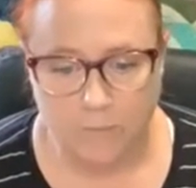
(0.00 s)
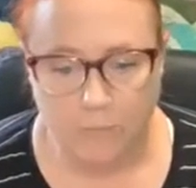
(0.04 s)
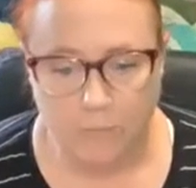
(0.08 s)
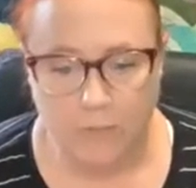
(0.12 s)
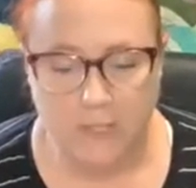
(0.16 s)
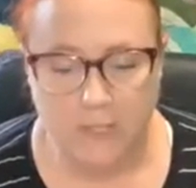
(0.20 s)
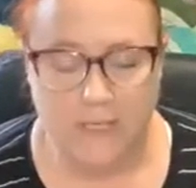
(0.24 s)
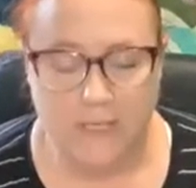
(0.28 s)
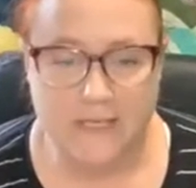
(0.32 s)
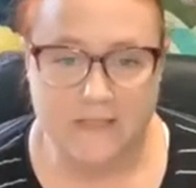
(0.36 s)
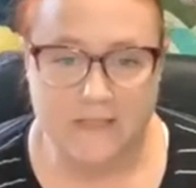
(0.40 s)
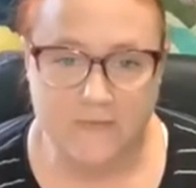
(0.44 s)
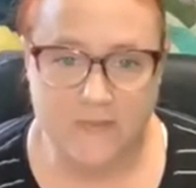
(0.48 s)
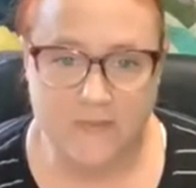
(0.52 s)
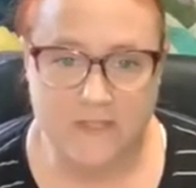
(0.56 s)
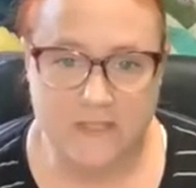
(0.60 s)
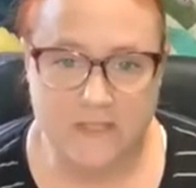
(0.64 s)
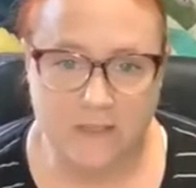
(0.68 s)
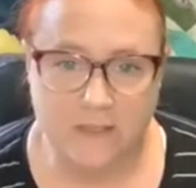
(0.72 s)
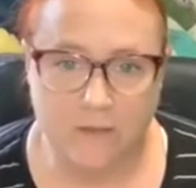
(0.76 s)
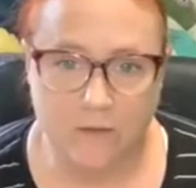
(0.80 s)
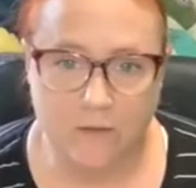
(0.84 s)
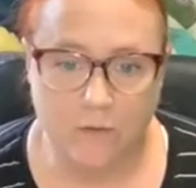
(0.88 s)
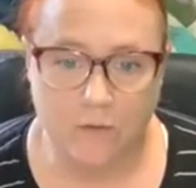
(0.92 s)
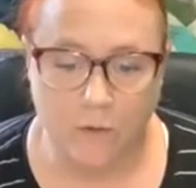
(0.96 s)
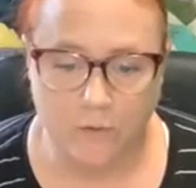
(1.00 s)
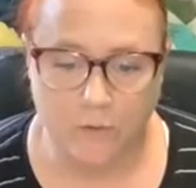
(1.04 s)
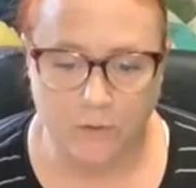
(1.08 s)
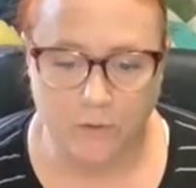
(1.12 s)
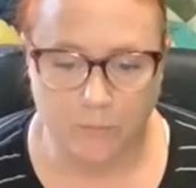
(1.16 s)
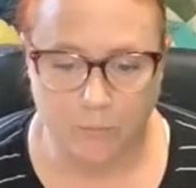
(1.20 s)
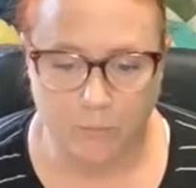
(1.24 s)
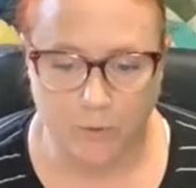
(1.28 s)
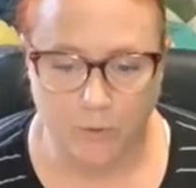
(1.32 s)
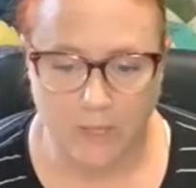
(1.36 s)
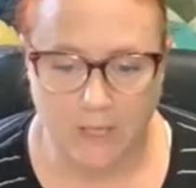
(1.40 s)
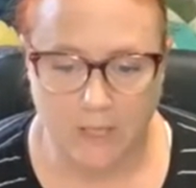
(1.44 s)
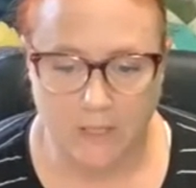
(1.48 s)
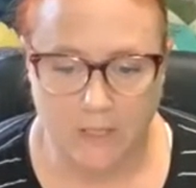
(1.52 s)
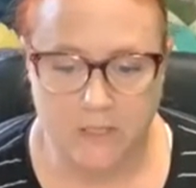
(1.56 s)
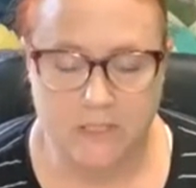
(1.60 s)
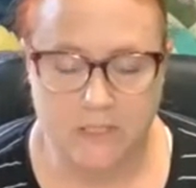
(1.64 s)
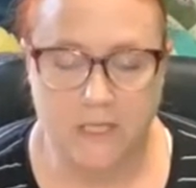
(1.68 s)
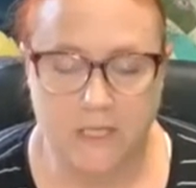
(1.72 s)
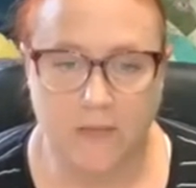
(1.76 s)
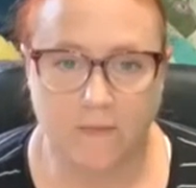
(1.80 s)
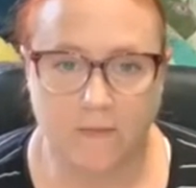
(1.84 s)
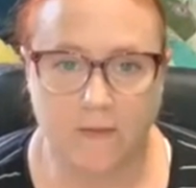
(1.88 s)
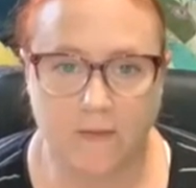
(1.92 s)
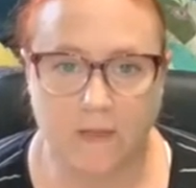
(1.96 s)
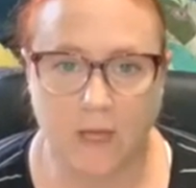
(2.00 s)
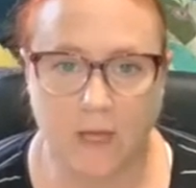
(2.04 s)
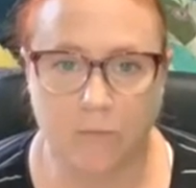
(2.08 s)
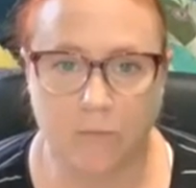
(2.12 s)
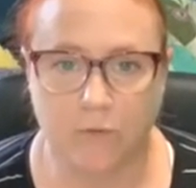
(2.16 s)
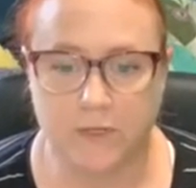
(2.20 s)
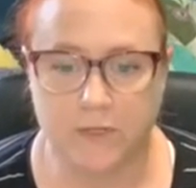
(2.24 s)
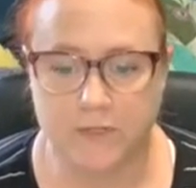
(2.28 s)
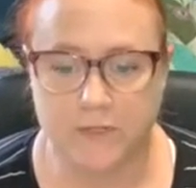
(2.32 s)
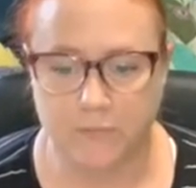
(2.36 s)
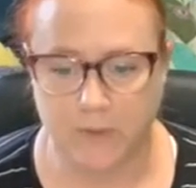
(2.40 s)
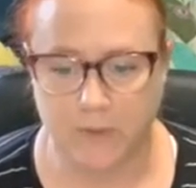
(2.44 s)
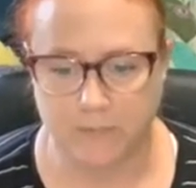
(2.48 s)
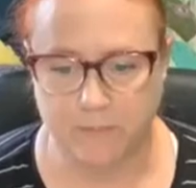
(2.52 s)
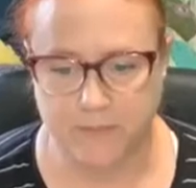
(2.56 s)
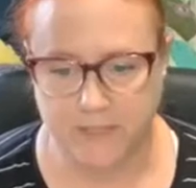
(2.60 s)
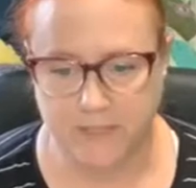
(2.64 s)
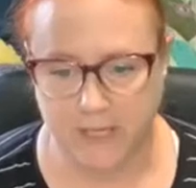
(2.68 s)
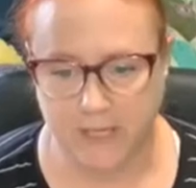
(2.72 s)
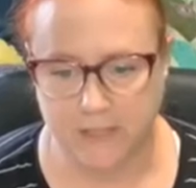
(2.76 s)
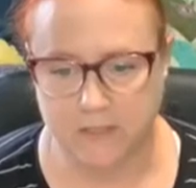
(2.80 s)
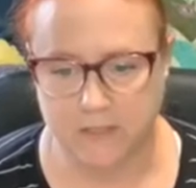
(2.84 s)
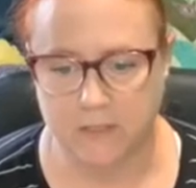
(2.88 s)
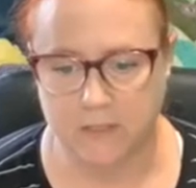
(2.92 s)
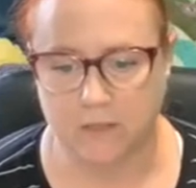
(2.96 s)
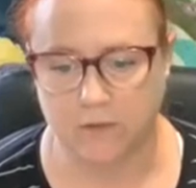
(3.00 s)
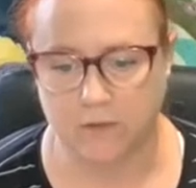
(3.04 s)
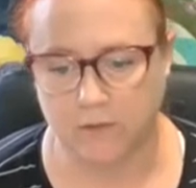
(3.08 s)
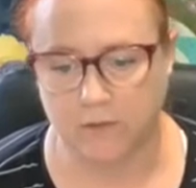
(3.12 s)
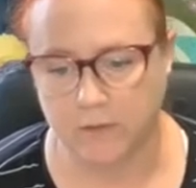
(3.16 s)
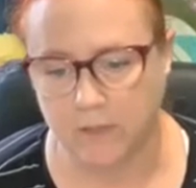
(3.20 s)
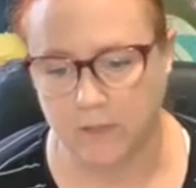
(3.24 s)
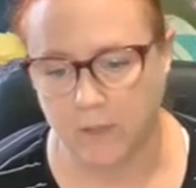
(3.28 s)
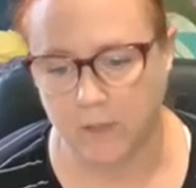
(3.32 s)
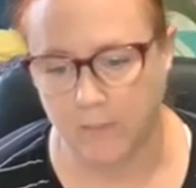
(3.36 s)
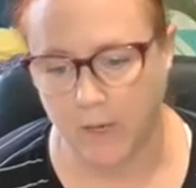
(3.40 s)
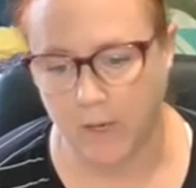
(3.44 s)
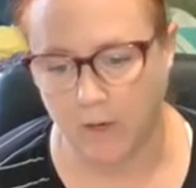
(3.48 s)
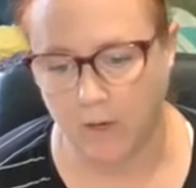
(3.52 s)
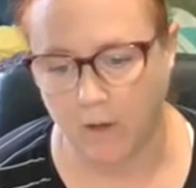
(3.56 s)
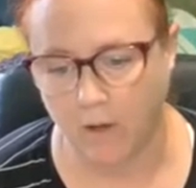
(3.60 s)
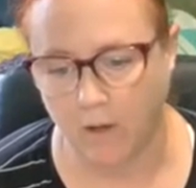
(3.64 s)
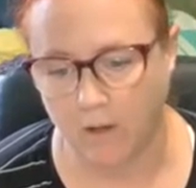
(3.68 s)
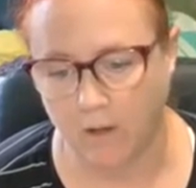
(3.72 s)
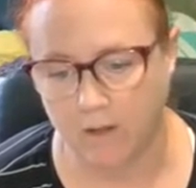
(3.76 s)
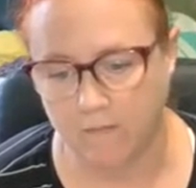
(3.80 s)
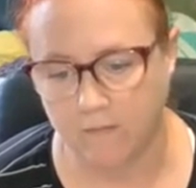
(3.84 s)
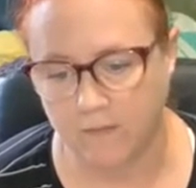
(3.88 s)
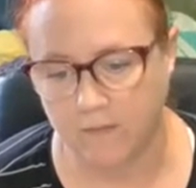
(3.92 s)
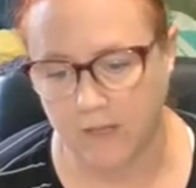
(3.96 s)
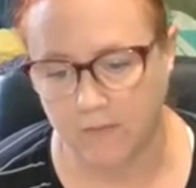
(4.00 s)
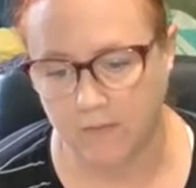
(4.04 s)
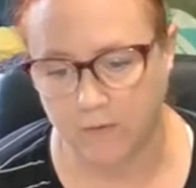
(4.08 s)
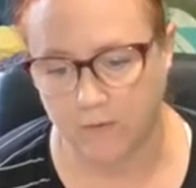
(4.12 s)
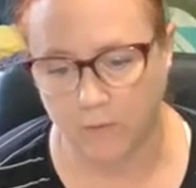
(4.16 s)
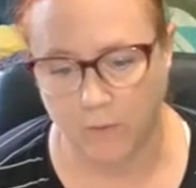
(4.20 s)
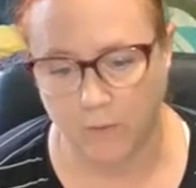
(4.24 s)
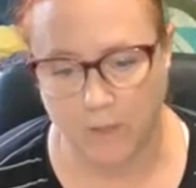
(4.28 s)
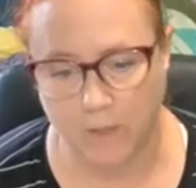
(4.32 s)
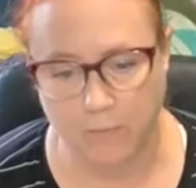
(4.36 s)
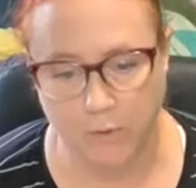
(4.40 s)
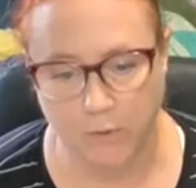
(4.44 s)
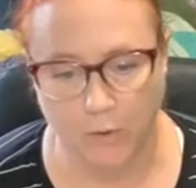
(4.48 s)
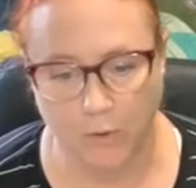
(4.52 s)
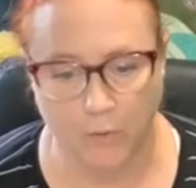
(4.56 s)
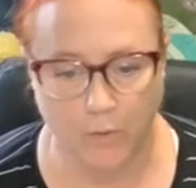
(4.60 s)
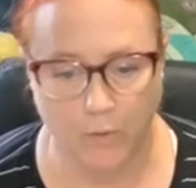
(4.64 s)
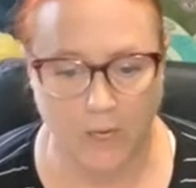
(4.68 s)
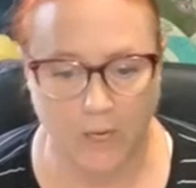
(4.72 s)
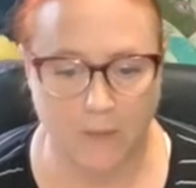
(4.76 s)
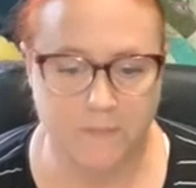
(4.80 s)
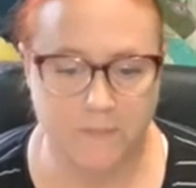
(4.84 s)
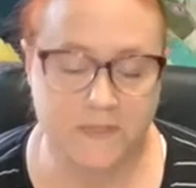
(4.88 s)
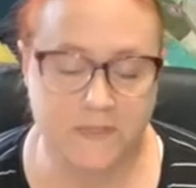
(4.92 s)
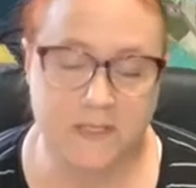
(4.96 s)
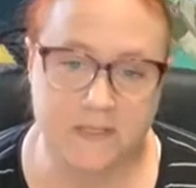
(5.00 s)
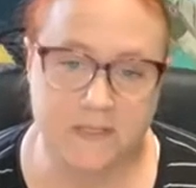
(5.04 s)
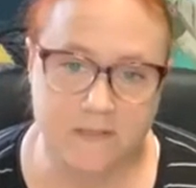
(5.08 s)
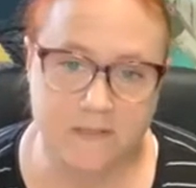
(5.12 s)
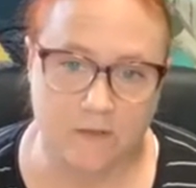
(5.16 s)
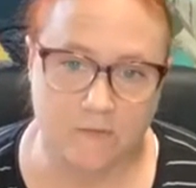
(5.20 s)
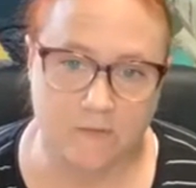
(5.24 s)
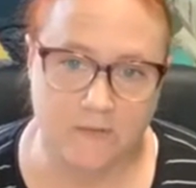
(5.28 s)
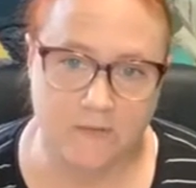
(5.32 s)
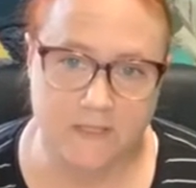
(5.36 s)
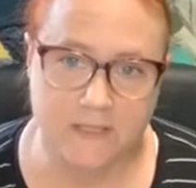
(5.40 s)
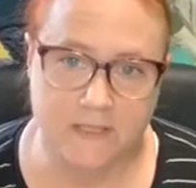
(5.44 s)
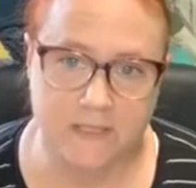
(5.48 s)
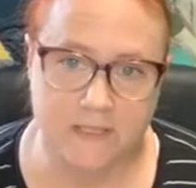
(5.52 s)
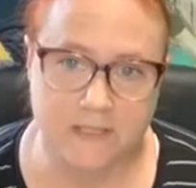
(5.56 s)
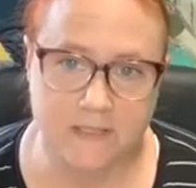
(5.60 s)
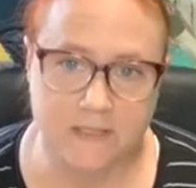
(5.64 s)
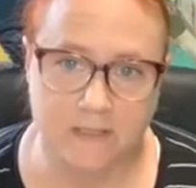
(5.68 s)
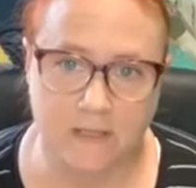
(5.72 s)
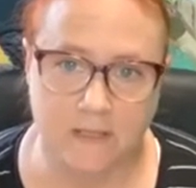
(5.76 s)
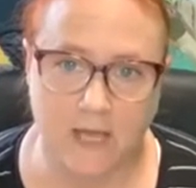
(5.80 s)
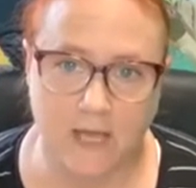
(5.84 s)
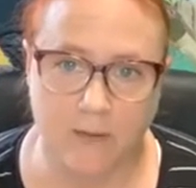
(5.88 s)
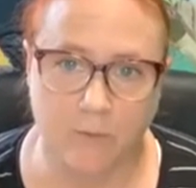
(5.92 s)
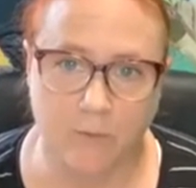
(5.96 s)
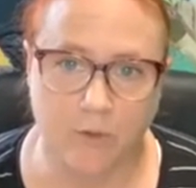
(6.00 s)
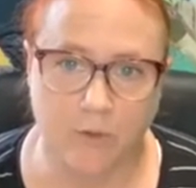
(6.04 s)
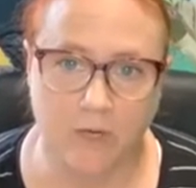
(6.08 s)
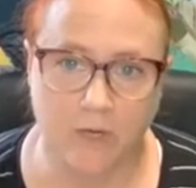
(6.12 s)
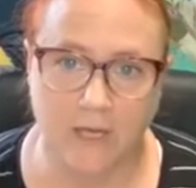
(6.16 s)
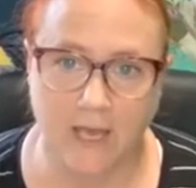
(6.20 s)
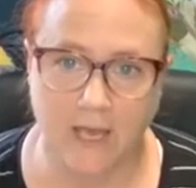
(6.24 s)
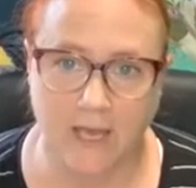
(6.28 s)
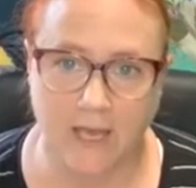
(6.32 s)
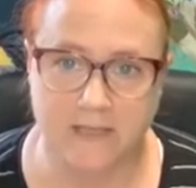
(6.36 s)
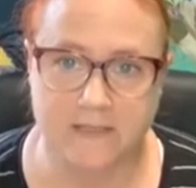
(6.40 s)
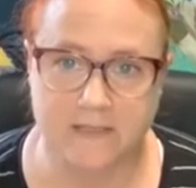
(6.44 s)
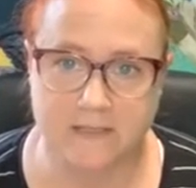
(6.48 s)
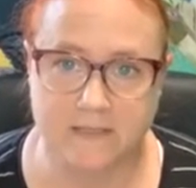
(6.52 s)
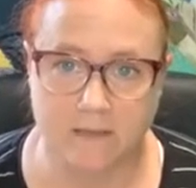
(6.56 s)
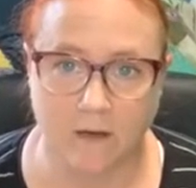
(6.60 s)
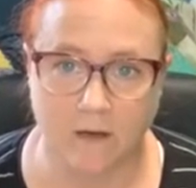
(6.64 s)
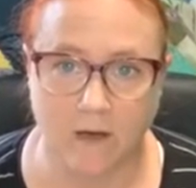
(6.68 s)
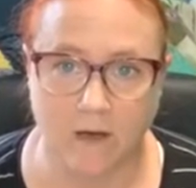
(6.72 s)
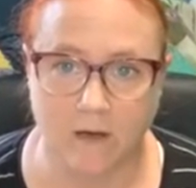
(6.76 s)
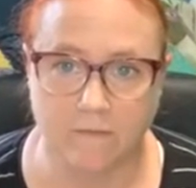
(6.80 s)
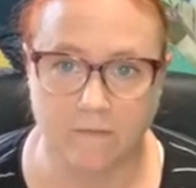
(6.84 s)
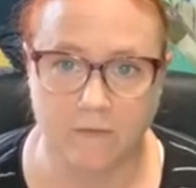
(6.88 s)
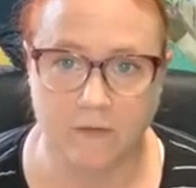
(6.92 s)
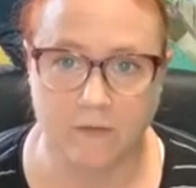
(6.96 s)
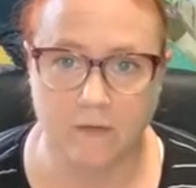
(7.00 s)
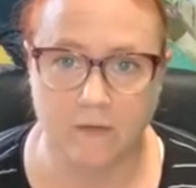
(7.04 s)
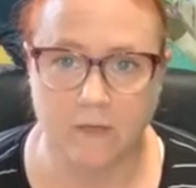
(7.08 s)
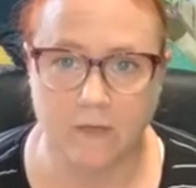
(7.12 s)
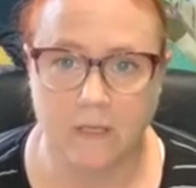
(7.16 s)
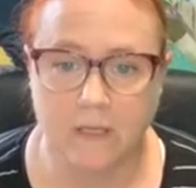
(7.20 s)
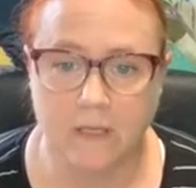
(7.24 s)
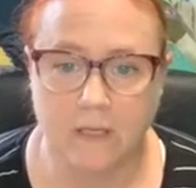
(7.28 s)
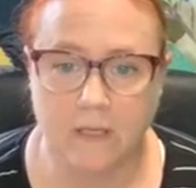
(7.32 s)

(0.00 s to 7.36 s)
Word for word: Please visit your local branch and the library's website to learn about all of the other great programs and services the library has to offer.